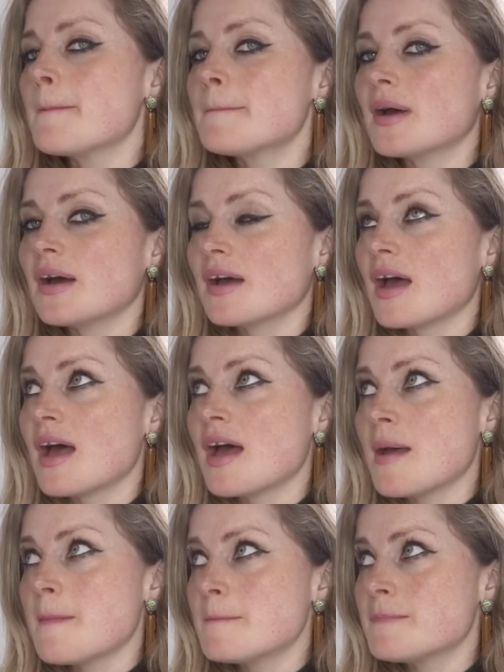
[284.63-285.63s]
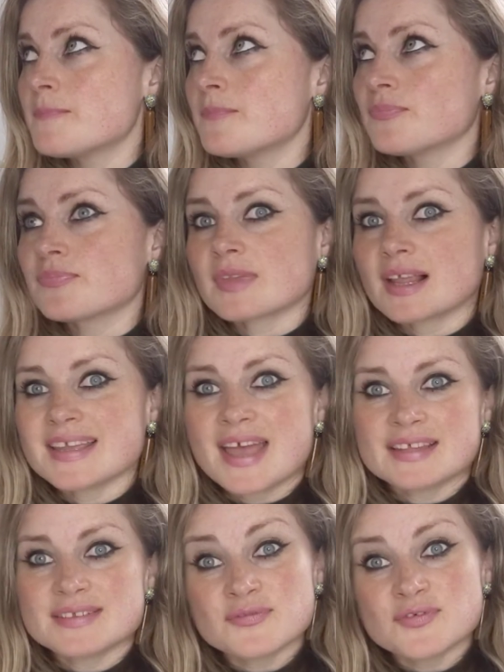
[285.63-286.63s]
But
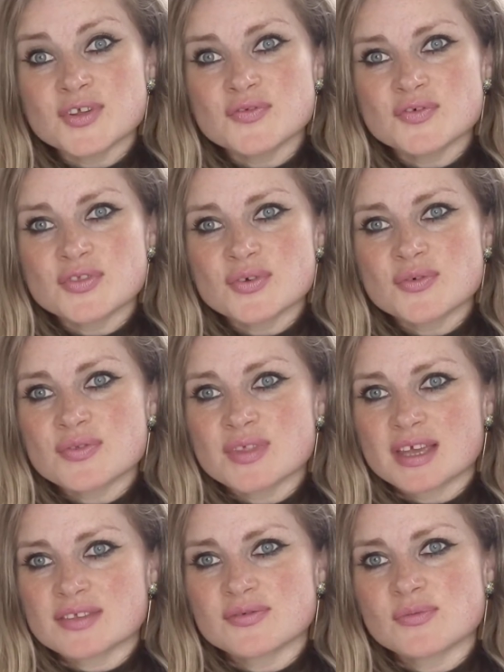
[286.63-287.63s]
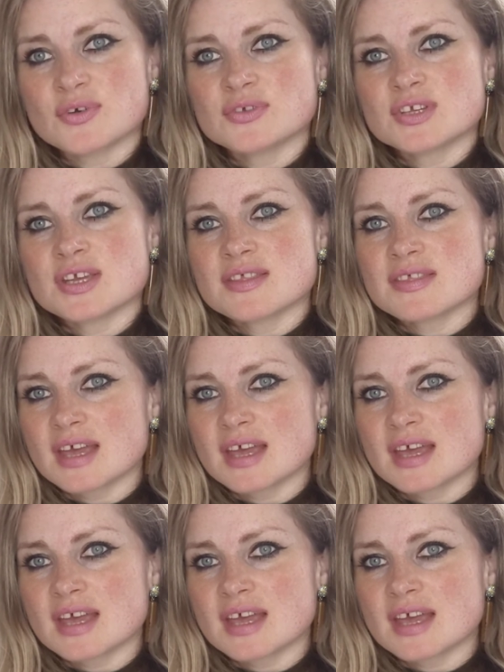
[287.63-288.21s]
yes, some food for thought, and thanks for watching.